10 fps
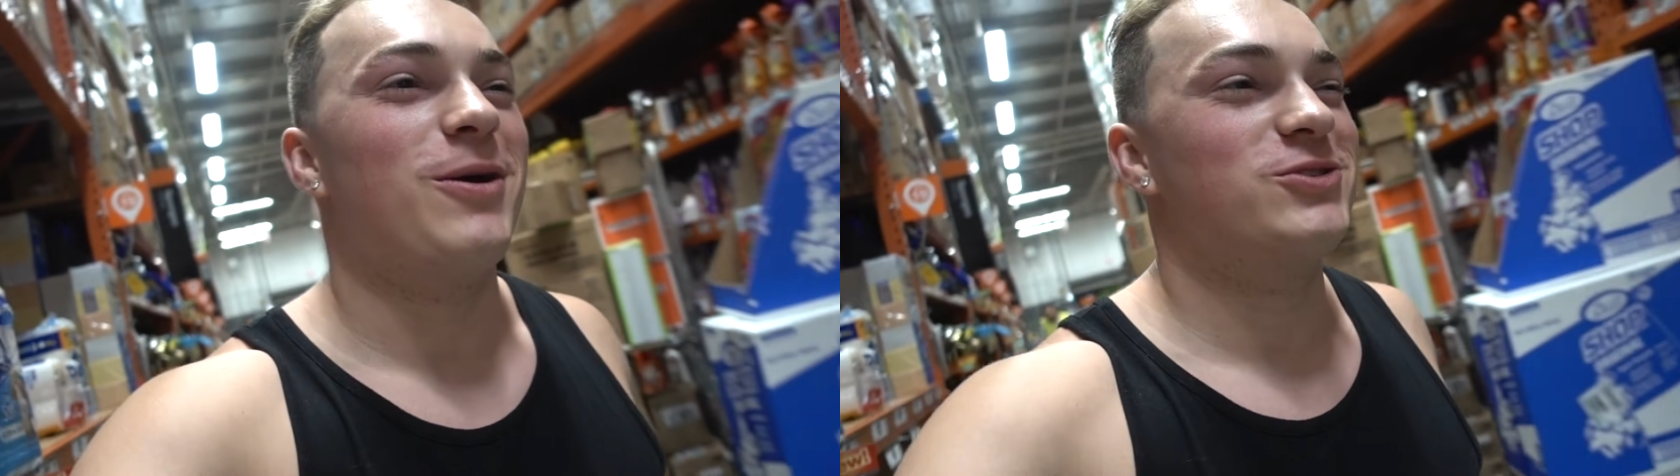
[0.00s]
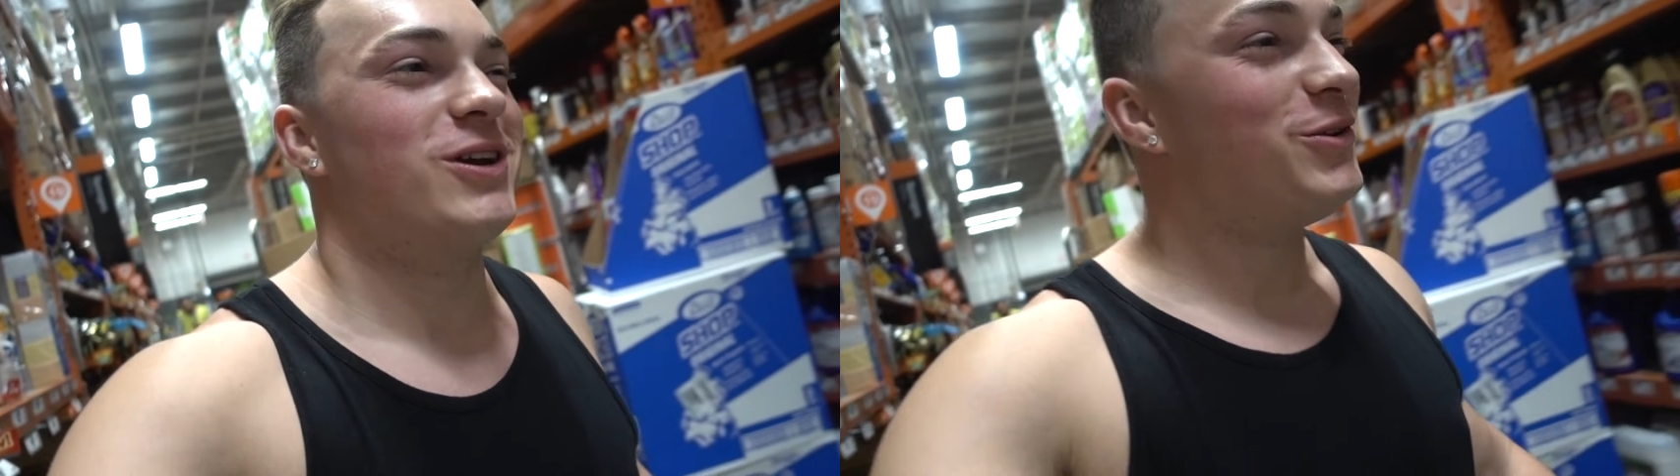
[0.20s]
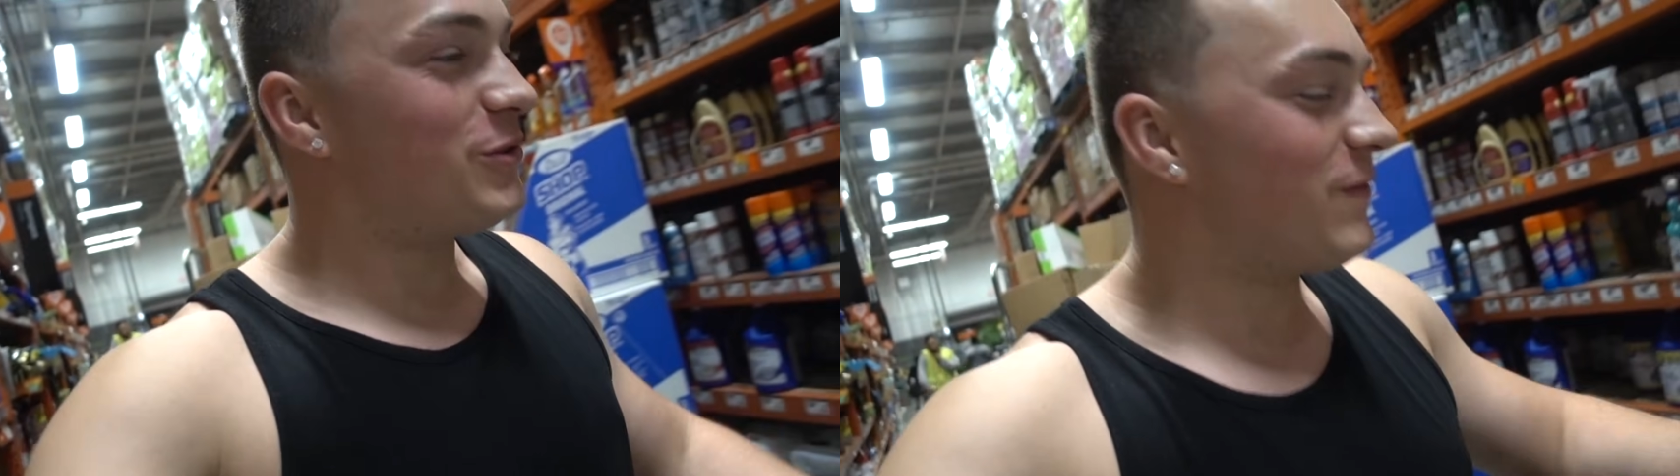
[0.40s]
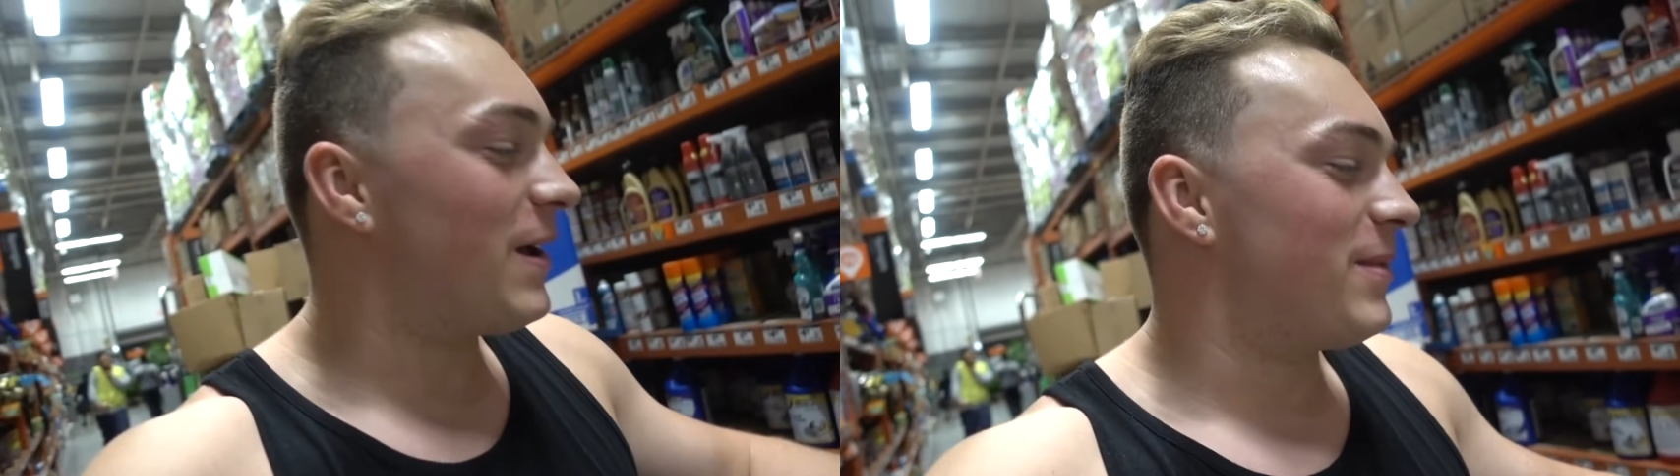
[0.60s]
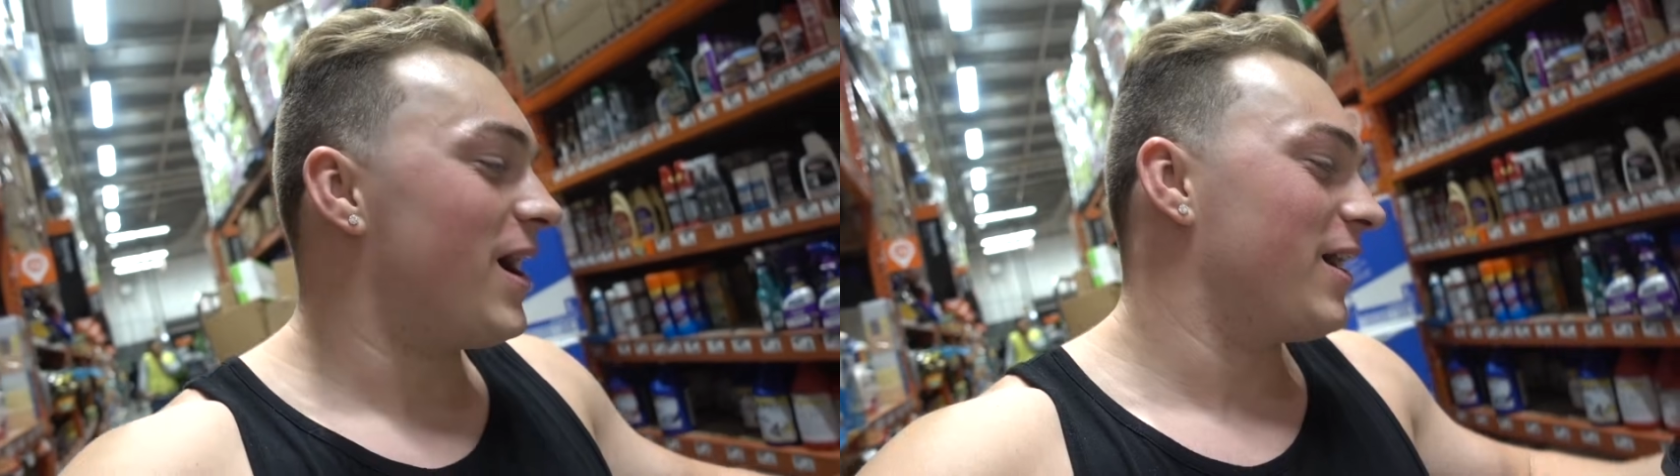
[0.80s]
was trying to use
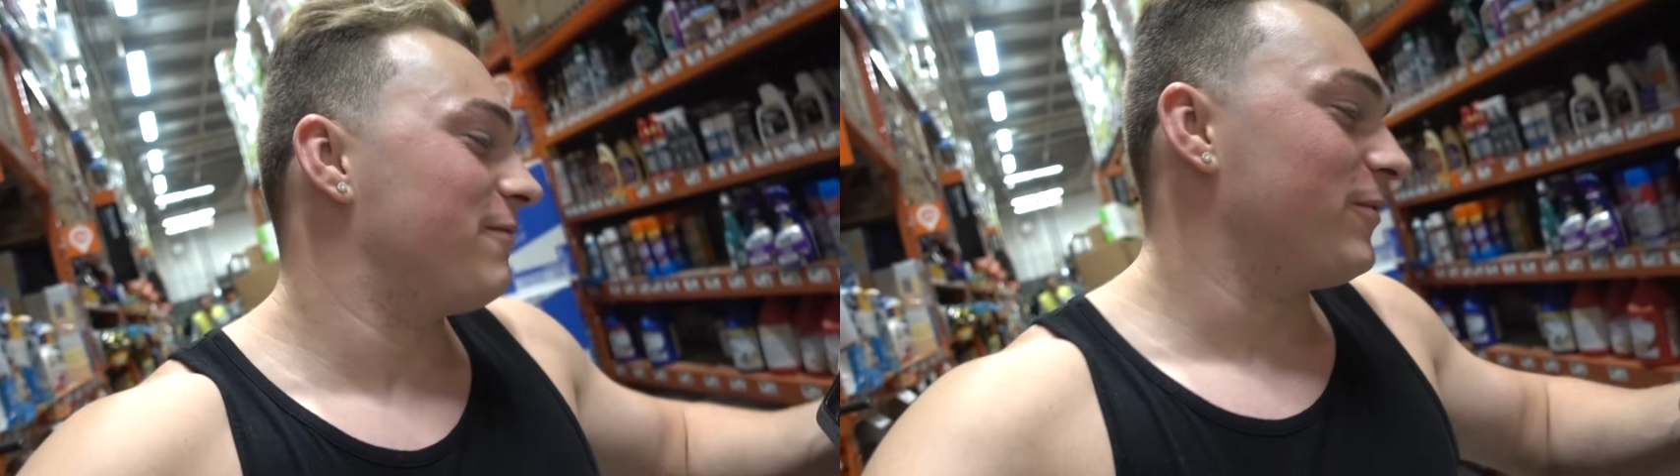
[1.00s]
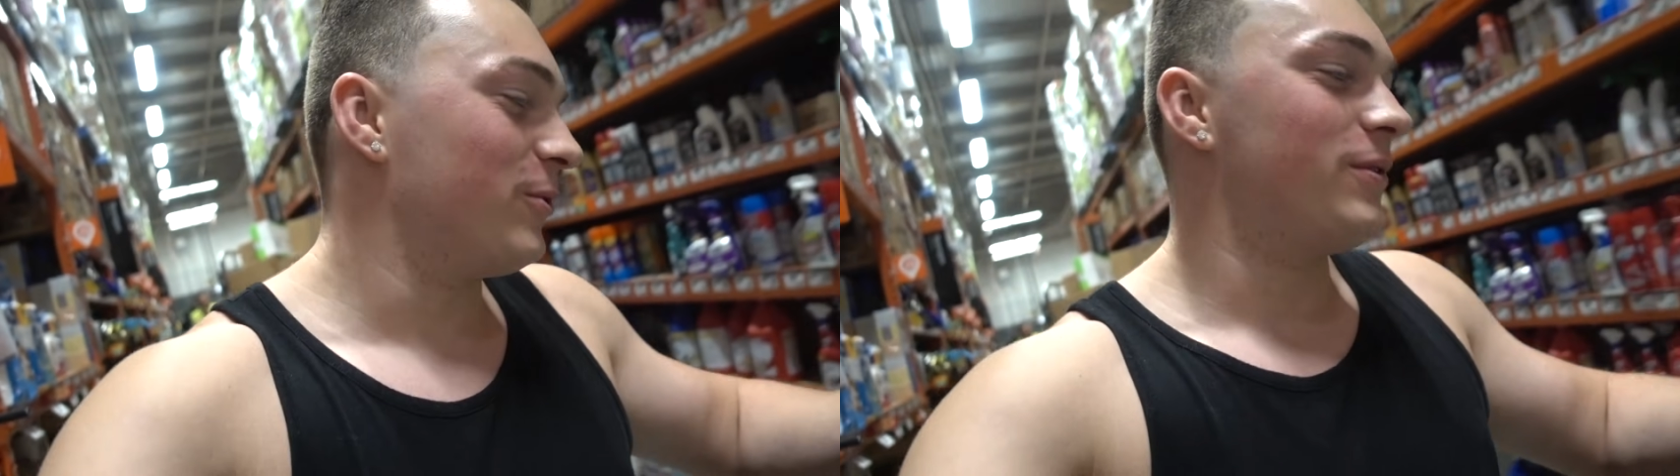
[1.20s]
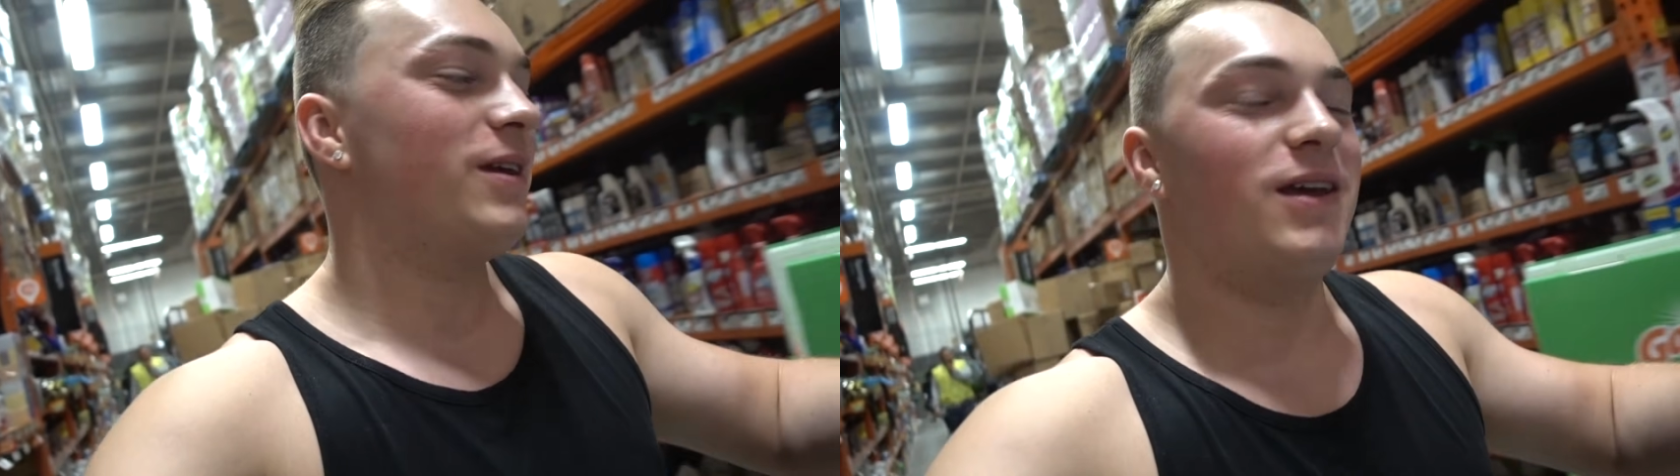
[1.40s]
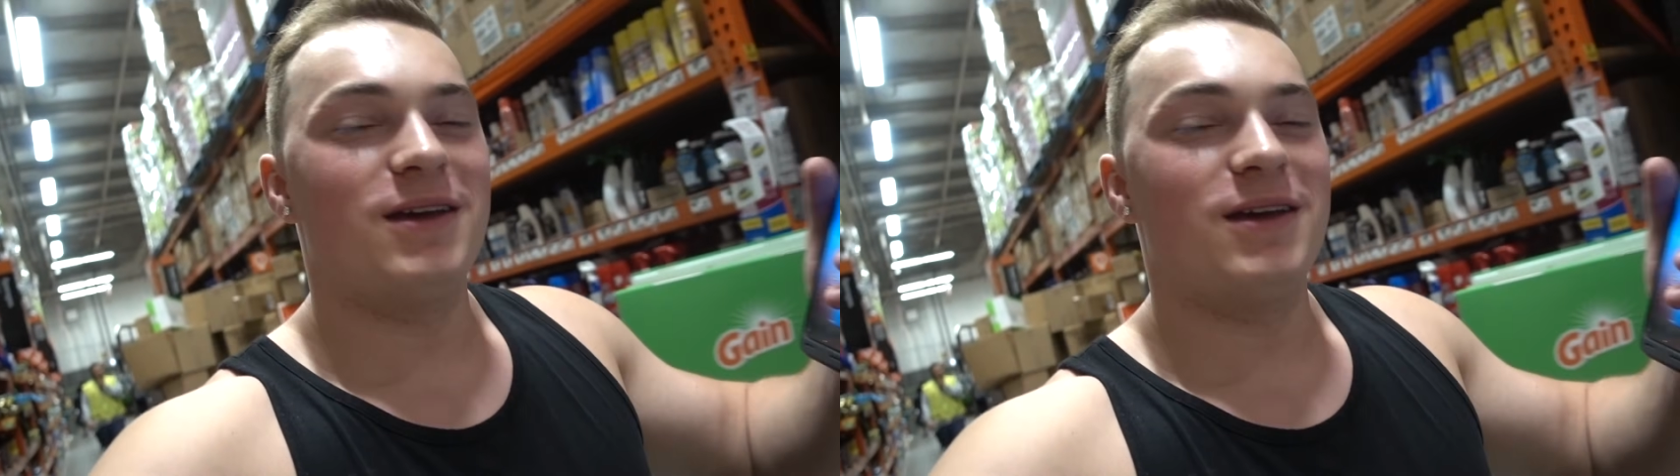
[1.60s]
Find My iPhone,